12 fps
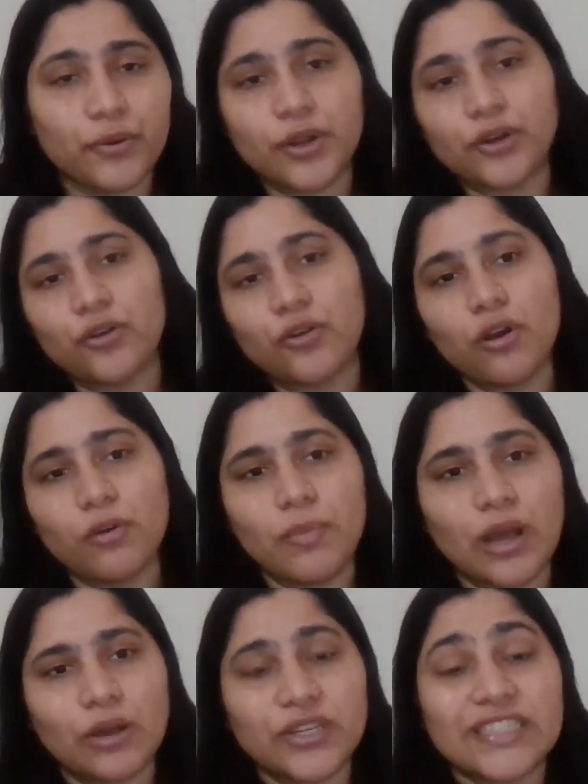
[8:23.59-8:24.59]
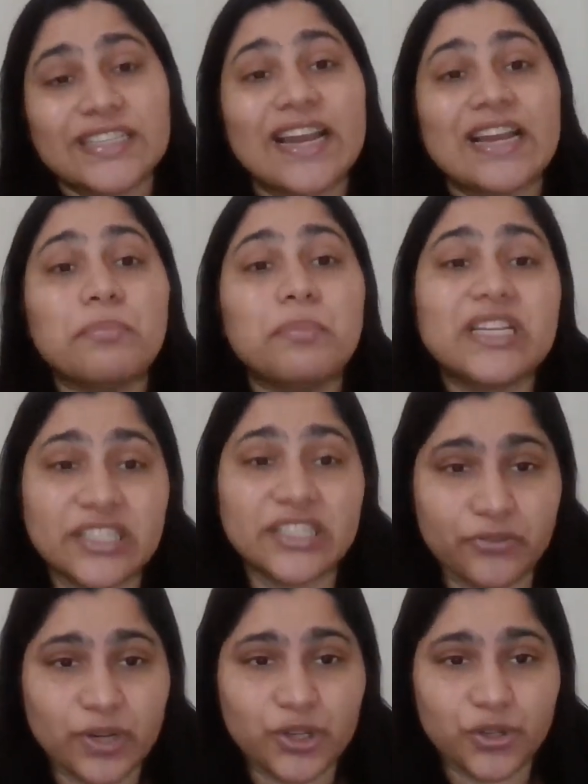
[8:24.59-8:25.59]
going to talk about is
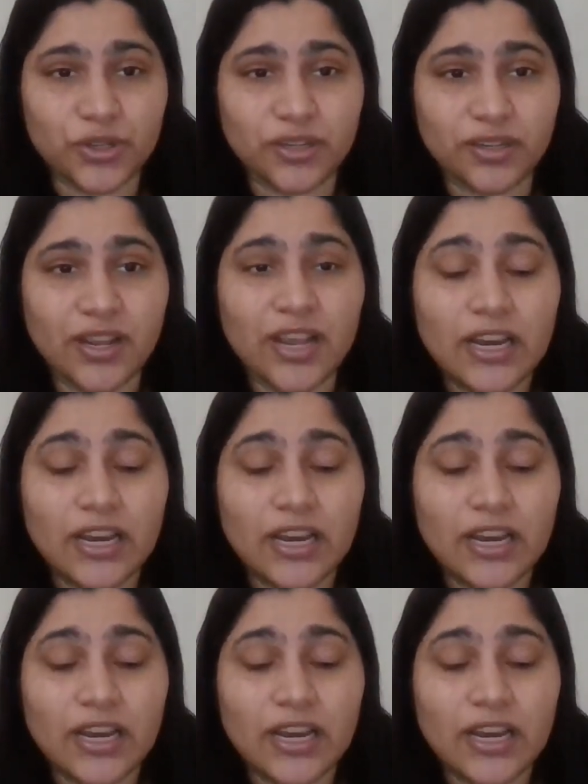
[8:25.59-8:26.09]
administration.